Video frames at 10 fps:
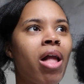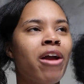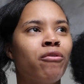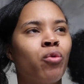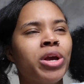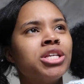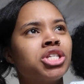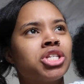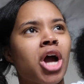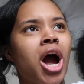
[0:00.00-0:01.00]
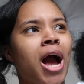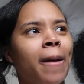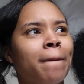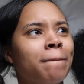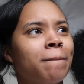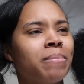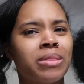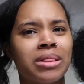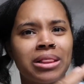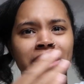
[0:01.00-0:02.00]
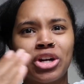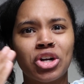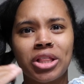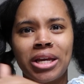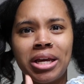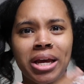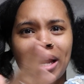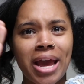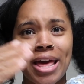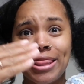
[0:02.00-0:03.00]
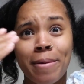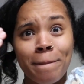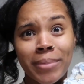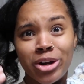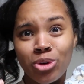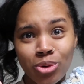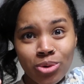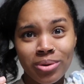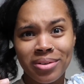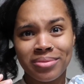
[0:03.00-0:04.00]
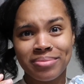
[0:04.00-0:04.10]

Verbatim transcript: if we stop literally in the middle,